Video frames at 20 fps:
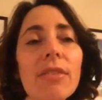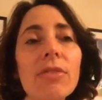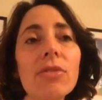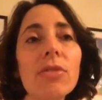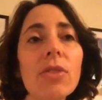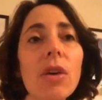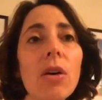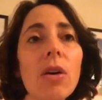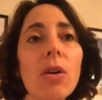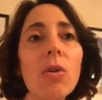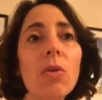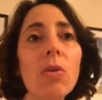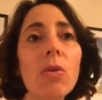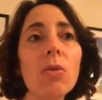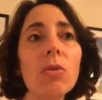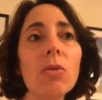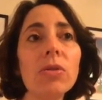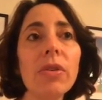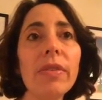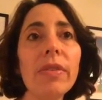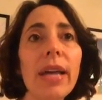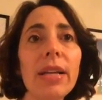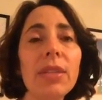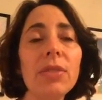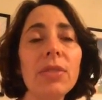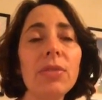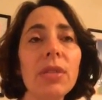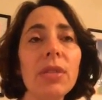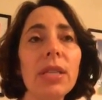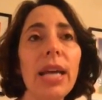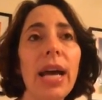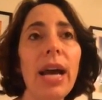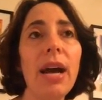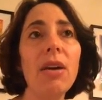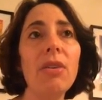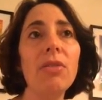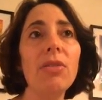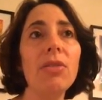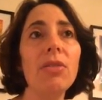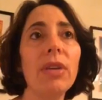So that's really
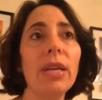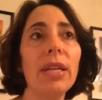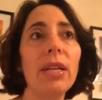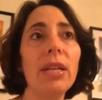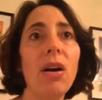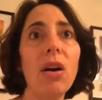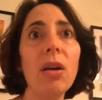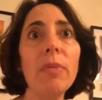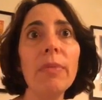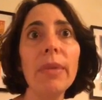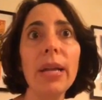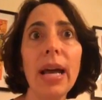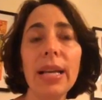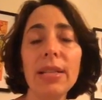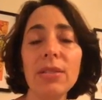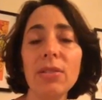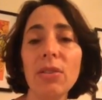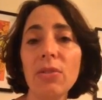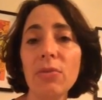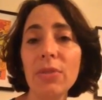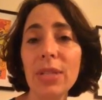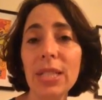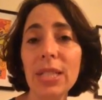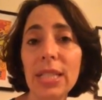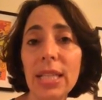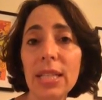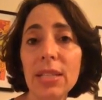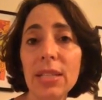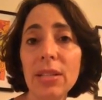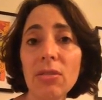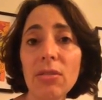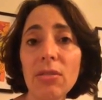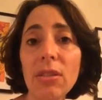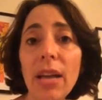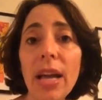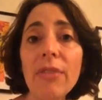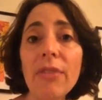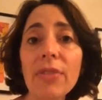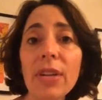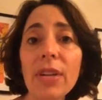how you can harmonize the 3Ts in your
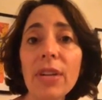life,